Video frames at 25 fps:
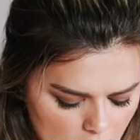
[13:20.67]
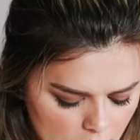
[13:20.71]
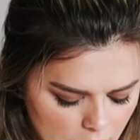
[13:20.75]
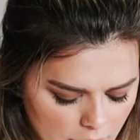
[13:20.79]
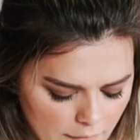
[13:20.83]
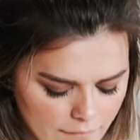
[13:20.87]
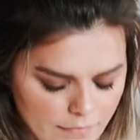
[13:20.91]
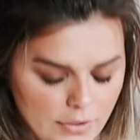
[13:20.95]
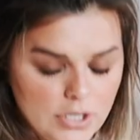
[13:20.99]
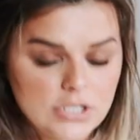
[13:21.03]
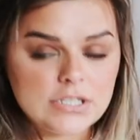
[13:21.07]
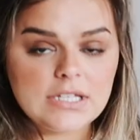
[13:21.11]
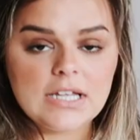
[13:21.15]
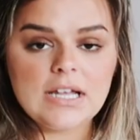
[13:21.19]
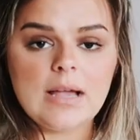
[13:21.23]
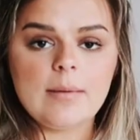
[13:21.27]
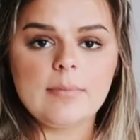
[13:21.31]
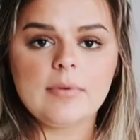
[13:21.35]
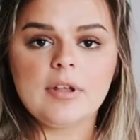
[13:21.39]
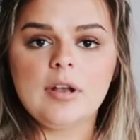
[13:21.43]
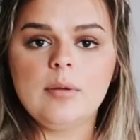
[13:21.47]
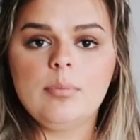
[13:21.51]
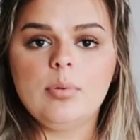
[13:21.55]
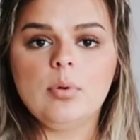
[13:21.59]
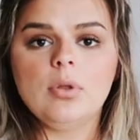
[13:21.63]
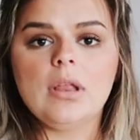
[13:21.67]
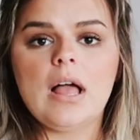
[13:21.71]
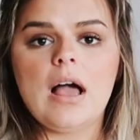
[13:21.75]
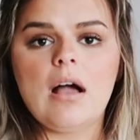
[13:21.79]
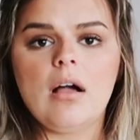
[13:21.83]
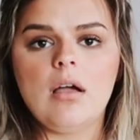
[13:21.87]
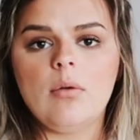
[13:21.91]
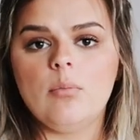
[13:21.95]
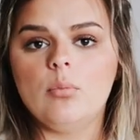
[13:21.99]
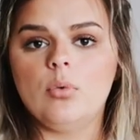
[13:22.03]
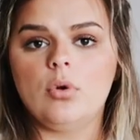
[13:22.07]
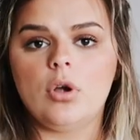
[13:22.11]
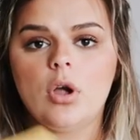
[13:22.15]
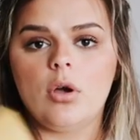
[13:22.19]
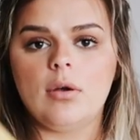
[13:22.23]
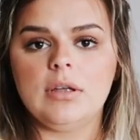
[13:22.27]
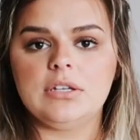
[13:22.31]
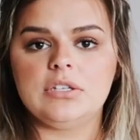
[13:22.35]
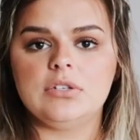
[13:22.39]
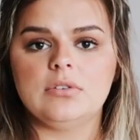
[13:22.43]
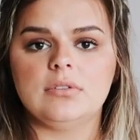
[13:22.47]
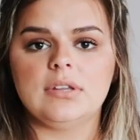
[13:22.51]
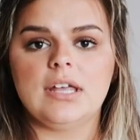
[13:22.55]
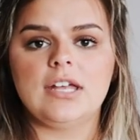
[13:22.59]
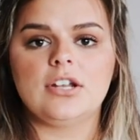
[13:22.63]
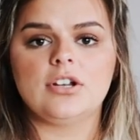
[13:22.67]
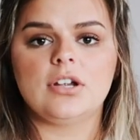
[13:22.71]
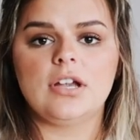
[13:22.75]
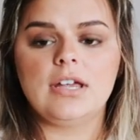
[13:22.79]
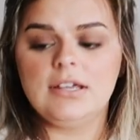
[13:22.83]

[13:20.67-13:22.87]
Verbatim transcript: The first thing I'm gonna pull out and we'll go into later